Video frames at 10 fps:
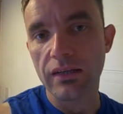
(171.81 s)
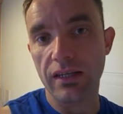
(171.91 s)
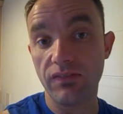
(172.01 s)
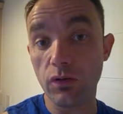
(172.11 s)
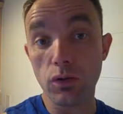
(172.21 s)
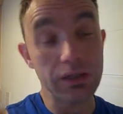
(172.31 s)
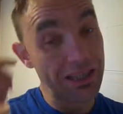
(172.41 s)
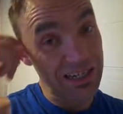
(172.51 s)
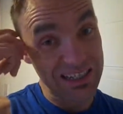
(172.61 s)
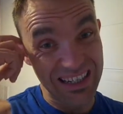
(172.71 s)
then if you look at
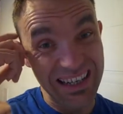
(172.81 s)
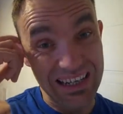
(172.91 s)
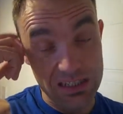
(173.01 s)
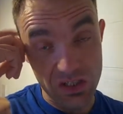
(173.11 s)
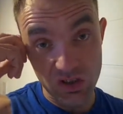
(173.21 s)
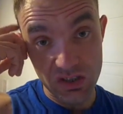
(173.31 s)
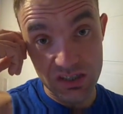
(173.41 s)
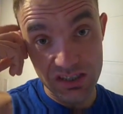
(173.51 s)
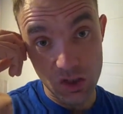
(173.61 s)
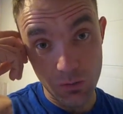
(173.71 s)
that as it is, it's just a
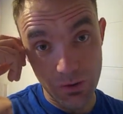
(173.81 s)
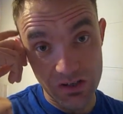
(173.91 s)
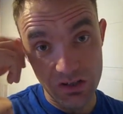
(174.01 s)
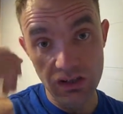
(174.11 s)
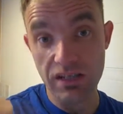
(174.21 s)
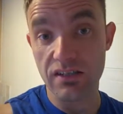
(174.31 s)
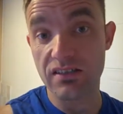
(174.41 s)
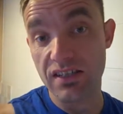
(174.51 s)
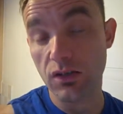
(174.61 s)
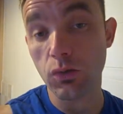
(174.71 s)
situation that needs
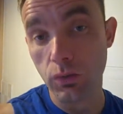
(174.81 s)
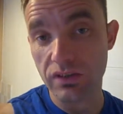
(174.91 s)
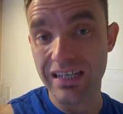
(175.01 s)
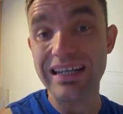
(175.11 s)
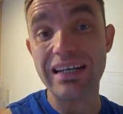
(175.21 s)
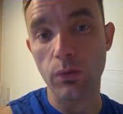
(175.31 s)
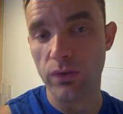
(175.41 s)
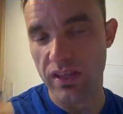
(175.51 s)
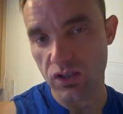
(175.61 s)
deal dealing with.